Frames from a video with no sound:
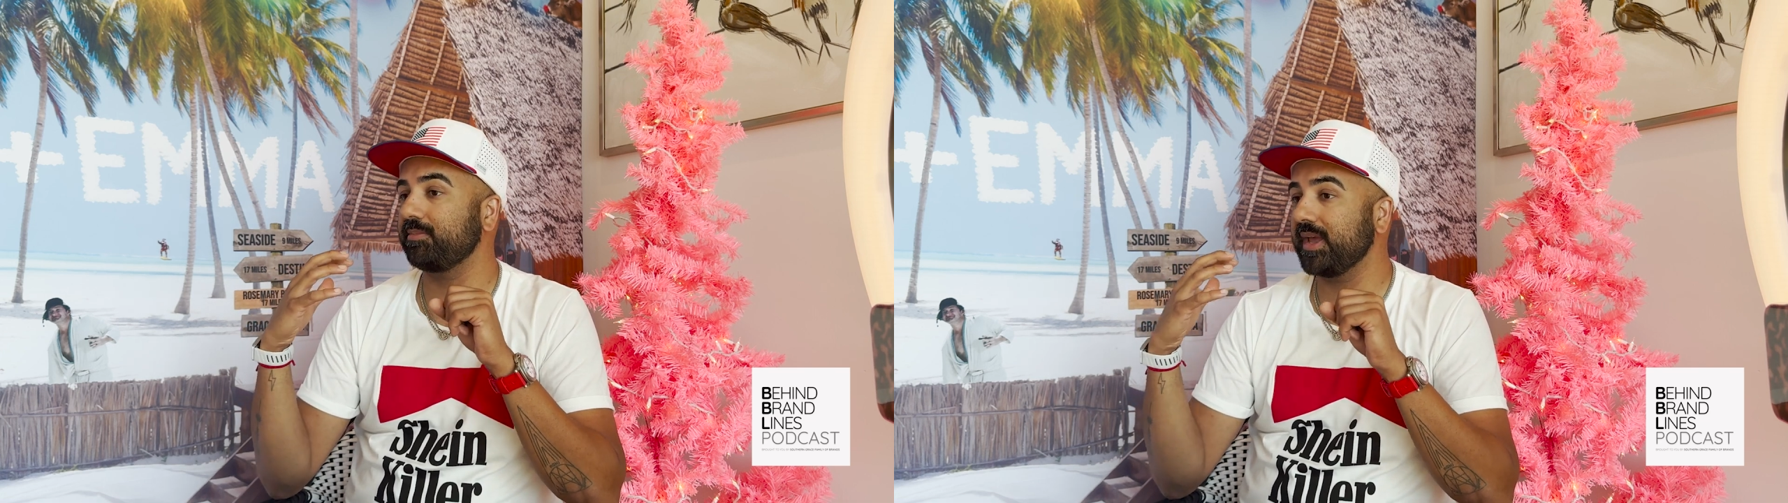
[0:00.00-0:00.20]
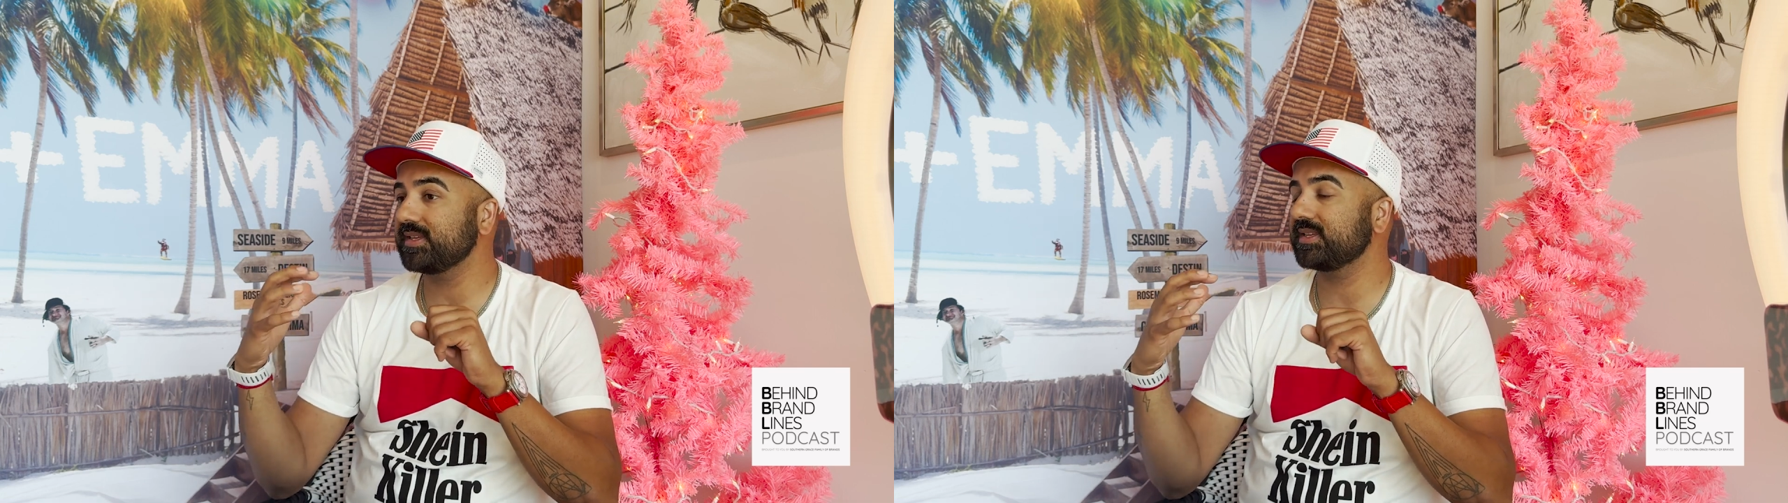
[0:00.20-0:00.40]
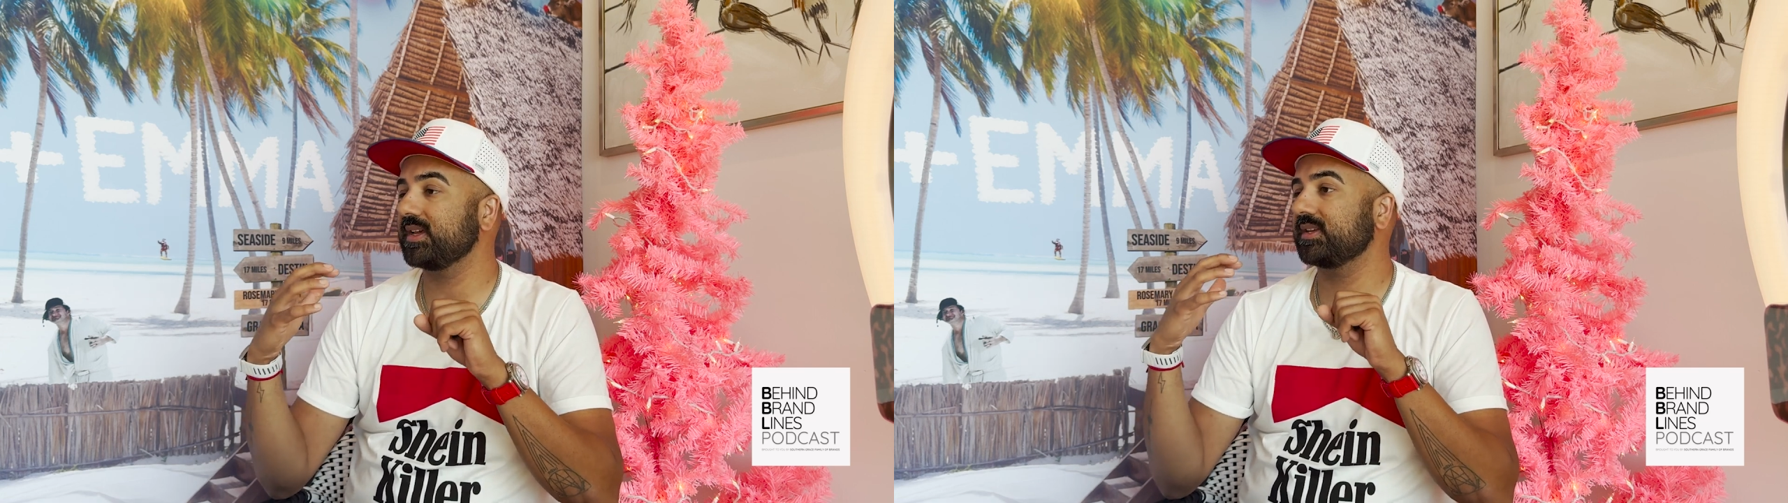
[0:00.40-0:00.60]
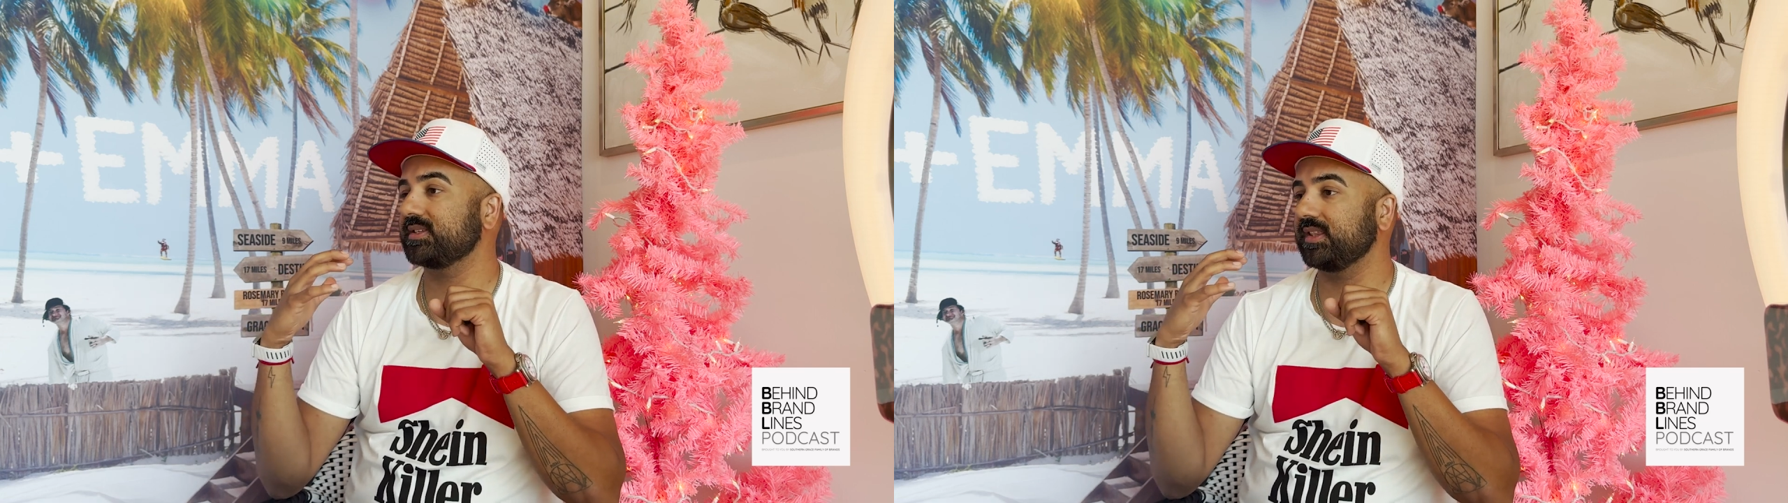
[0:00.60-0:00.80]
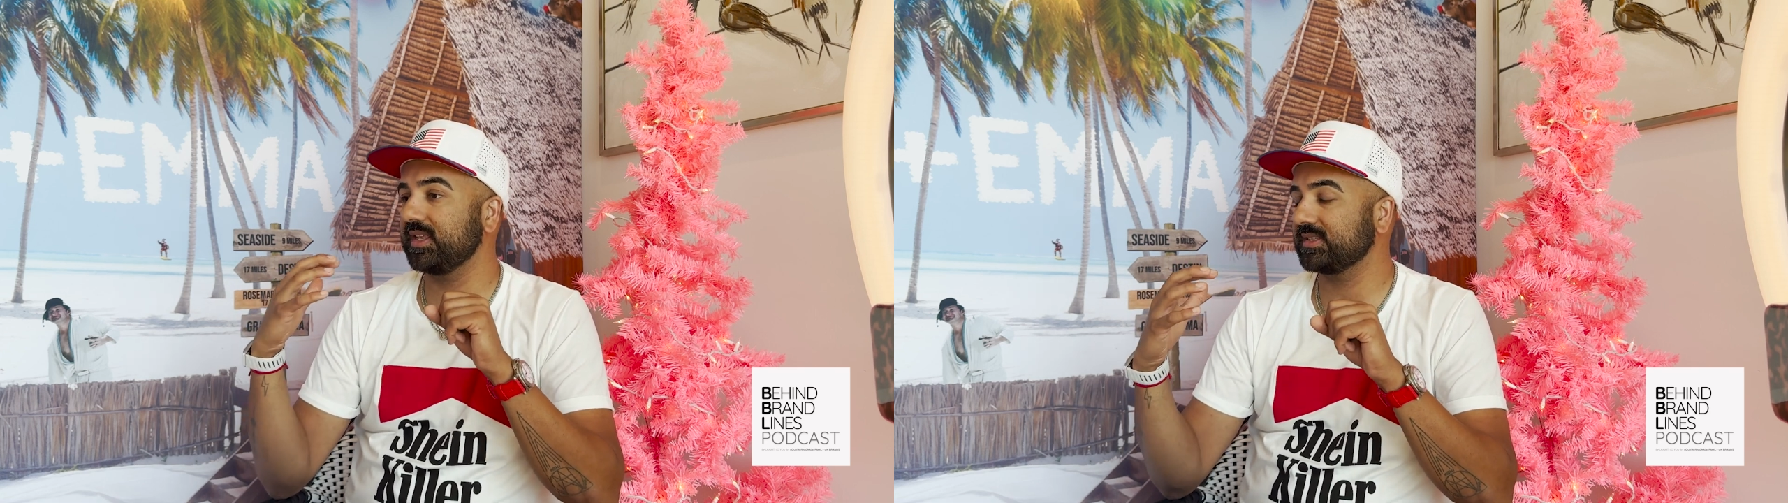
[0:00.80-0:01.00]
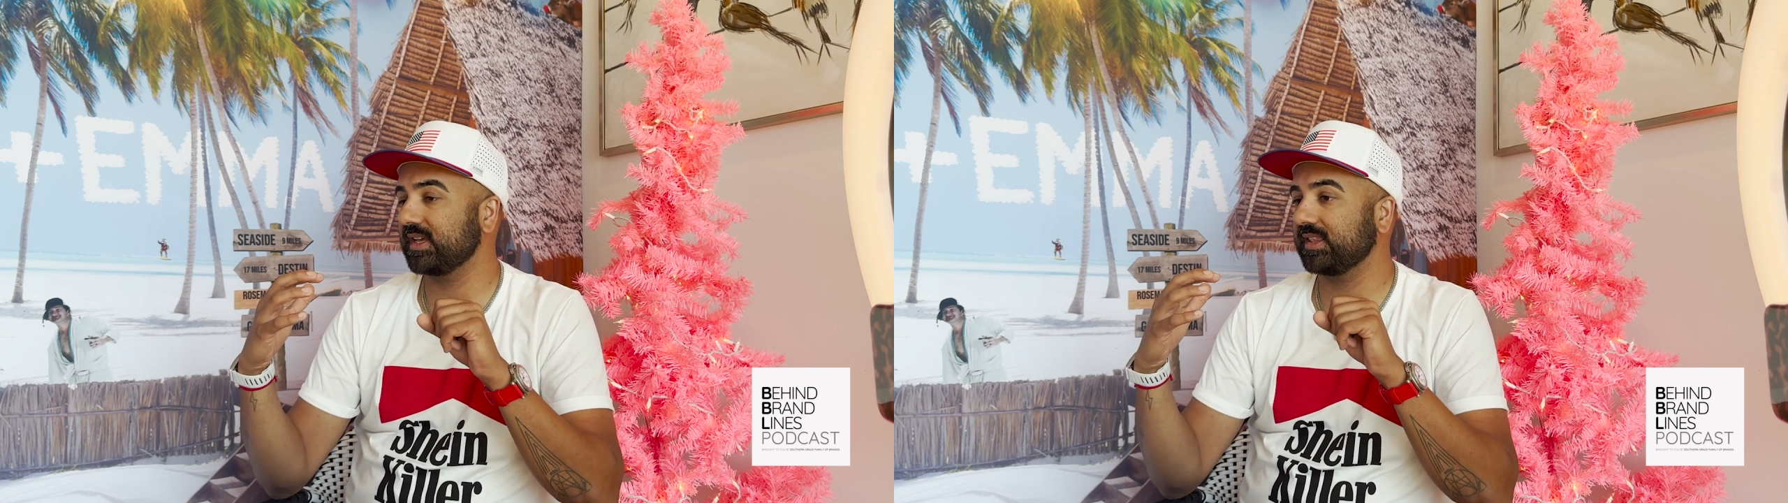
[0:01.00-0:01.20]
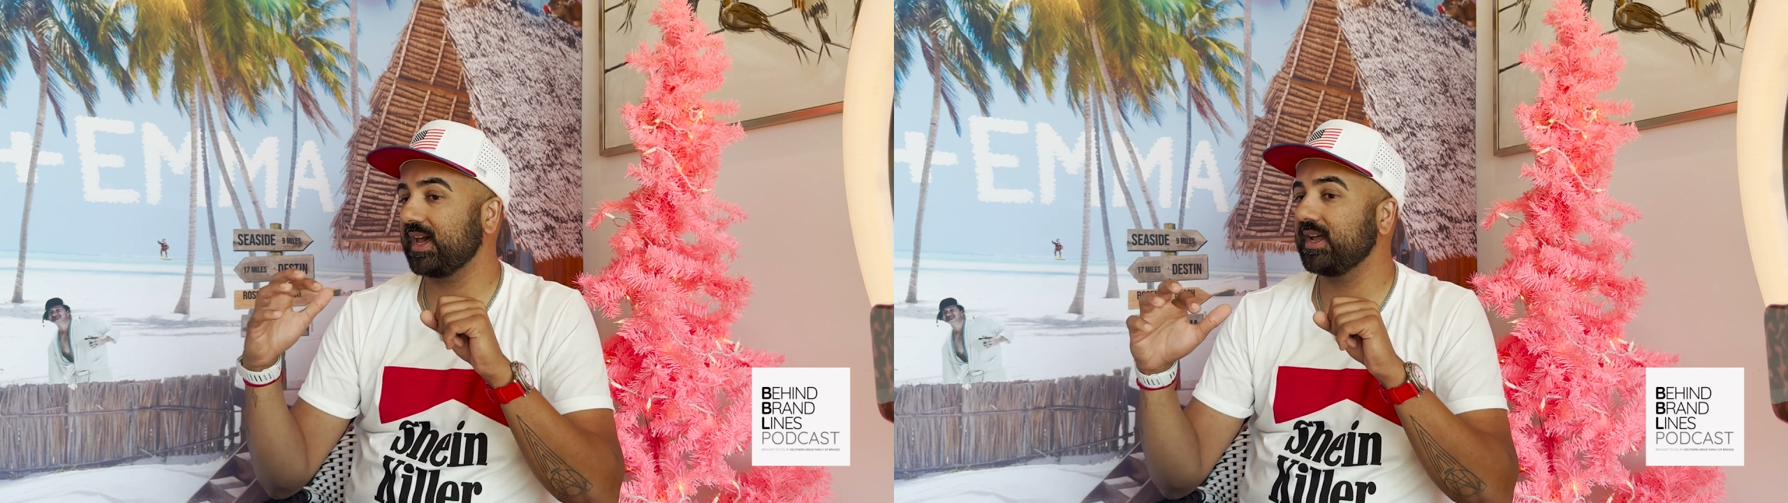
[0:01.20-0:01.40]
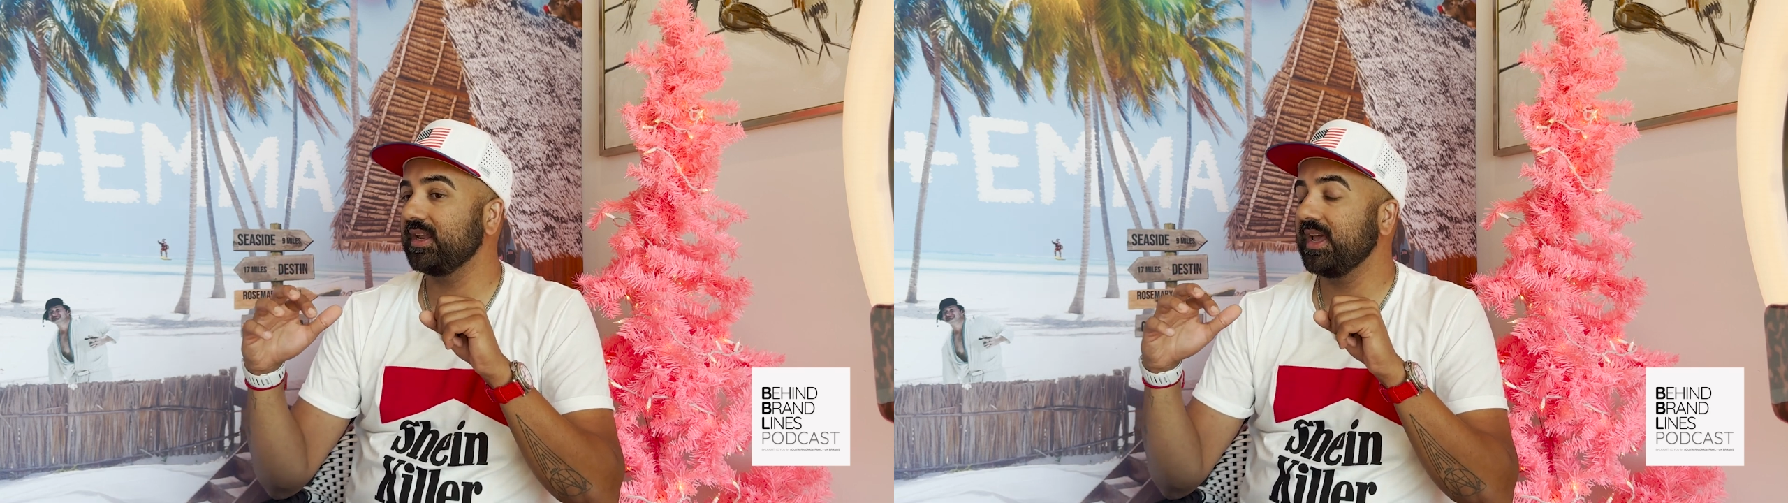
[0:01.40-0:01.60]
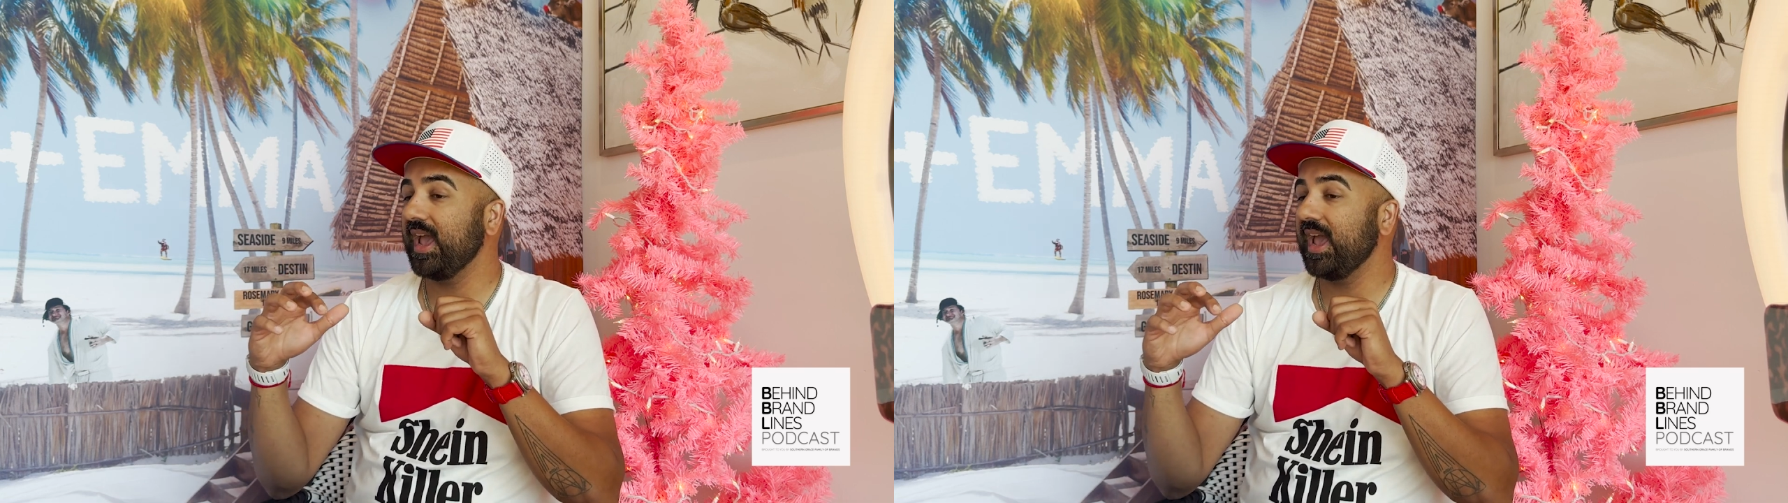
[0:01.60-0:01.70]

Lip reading: basics and things like that.